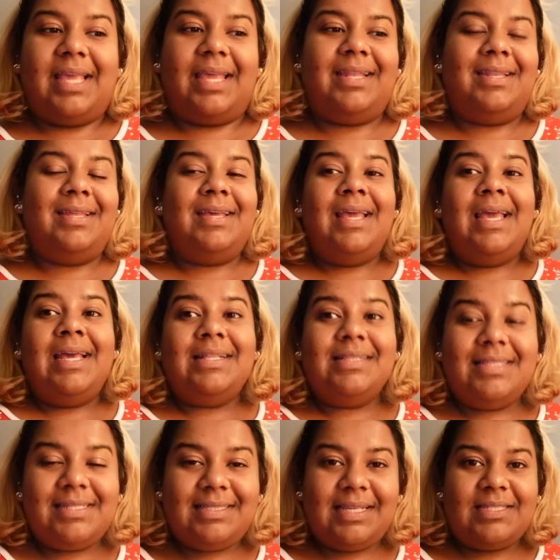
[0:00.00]
And
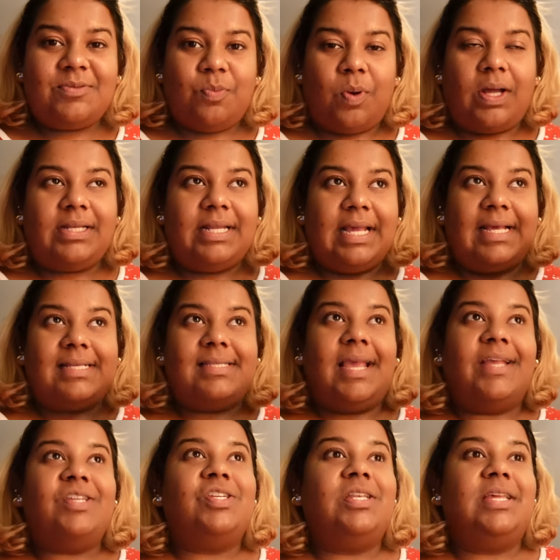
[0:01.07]
this is what has
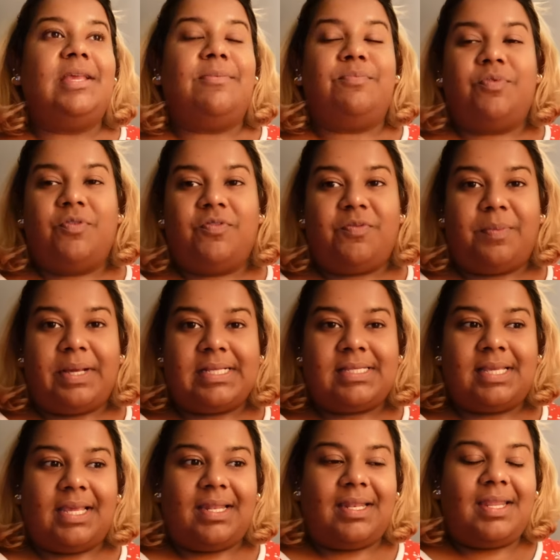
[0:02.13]
actually improved my
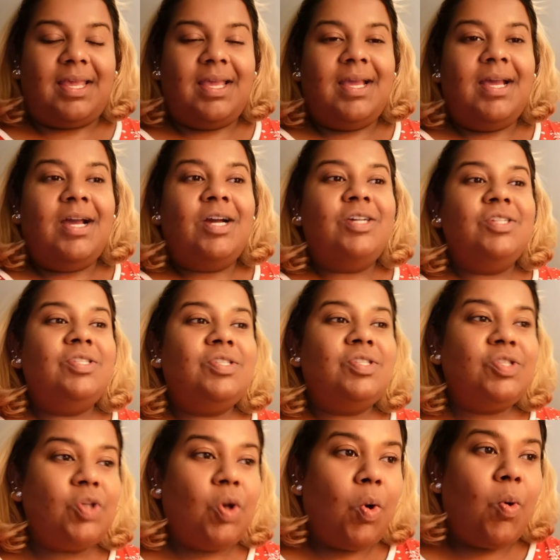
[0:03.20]
skin
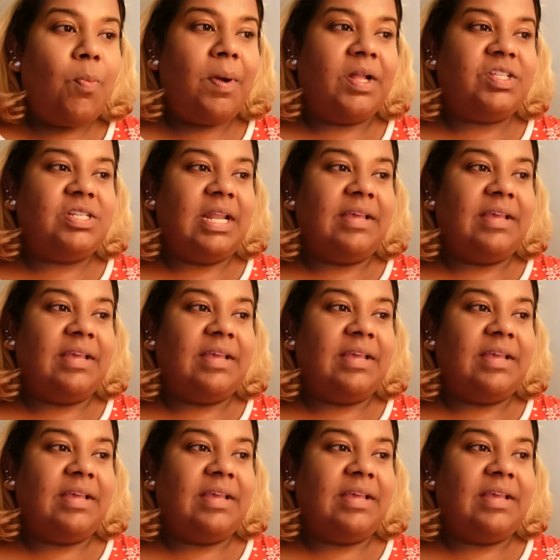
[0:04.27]
so much.